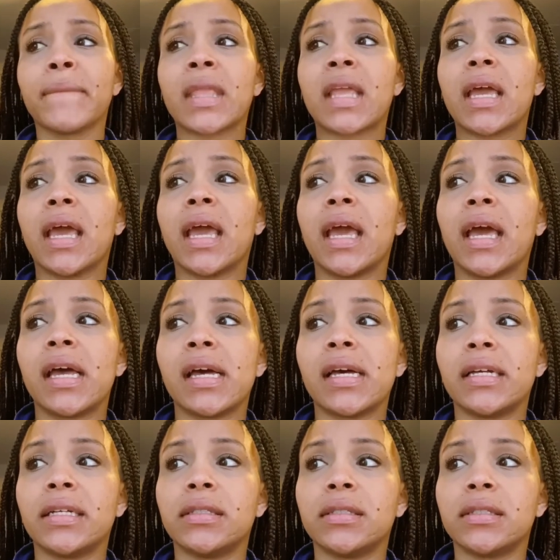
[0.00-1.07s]

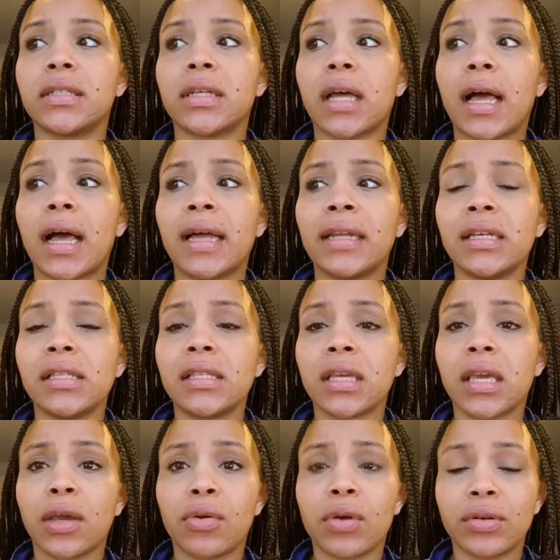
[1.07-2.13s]
and I need to
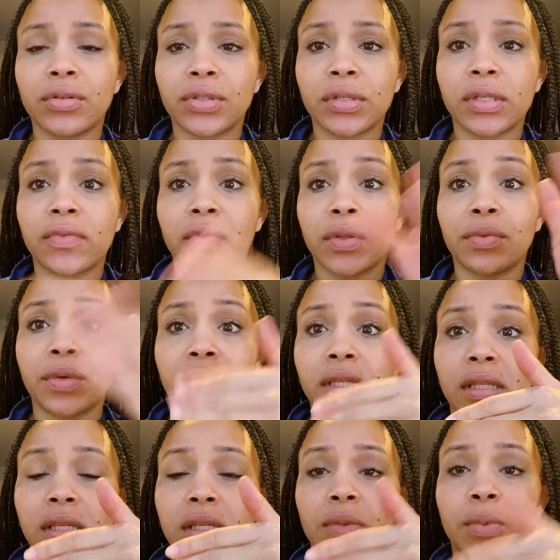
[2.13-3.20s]
get groceries for the rest
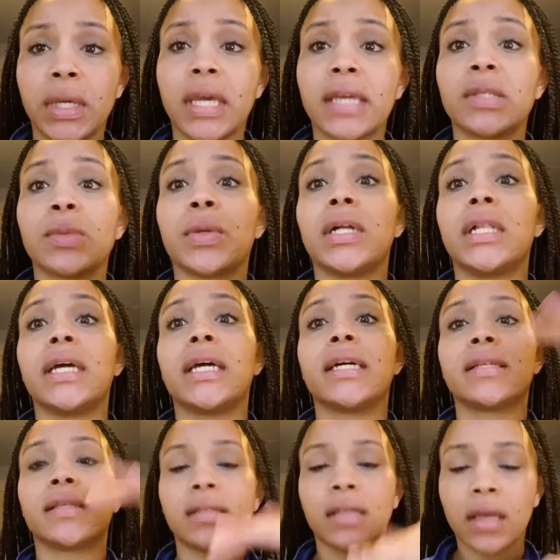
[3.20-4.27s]
of this week as well
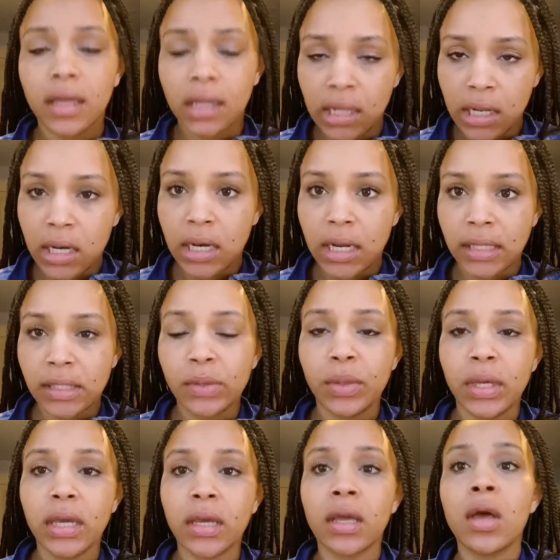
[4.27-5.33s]
as next
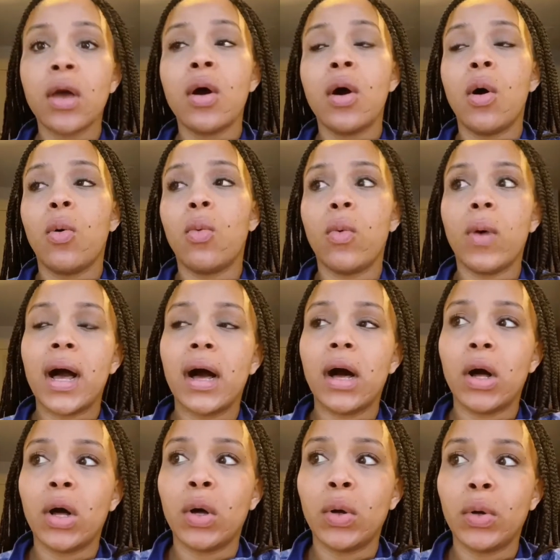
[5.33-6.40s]
week
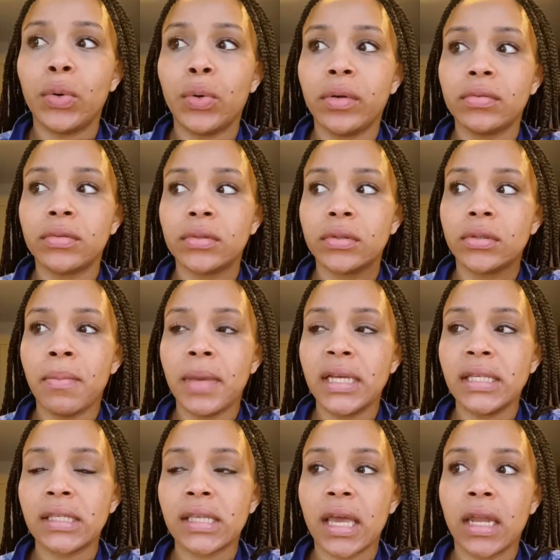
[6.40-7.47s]
while
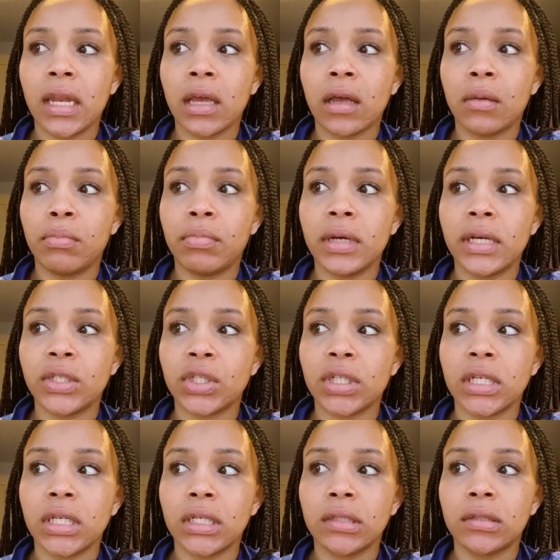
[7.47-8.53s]
maintaining a
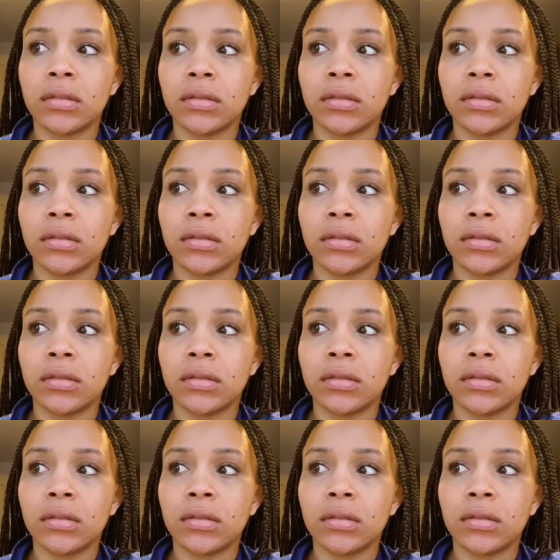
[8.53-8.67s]
budget